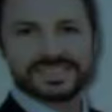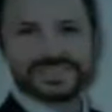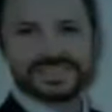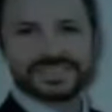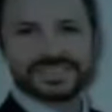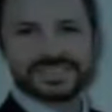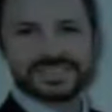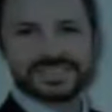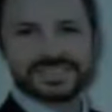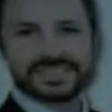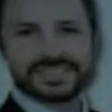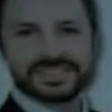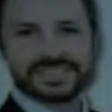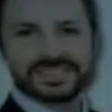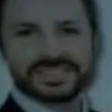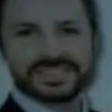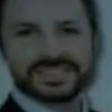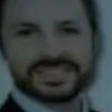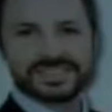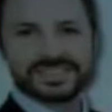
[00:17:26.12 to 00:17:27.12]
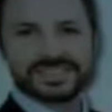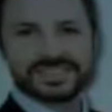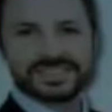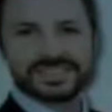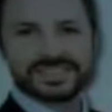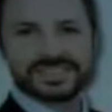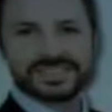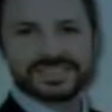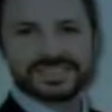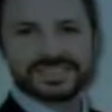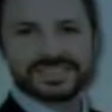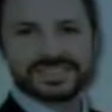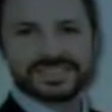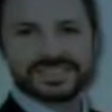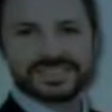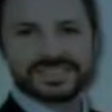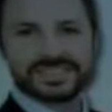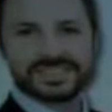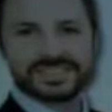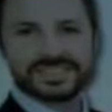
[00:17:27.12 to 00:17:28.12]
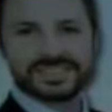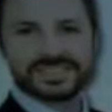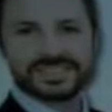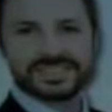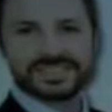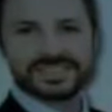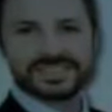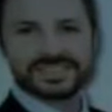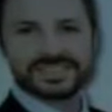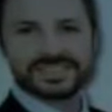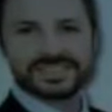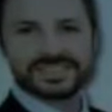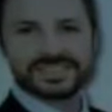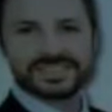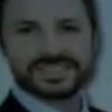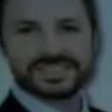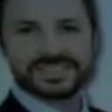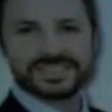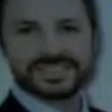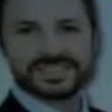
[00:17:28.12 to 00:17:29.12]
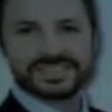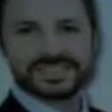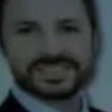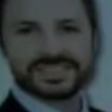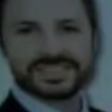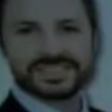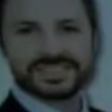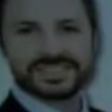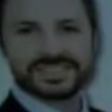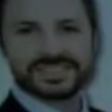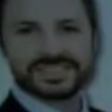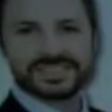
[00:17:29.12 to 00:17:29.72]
No words are spoken by the person on screen.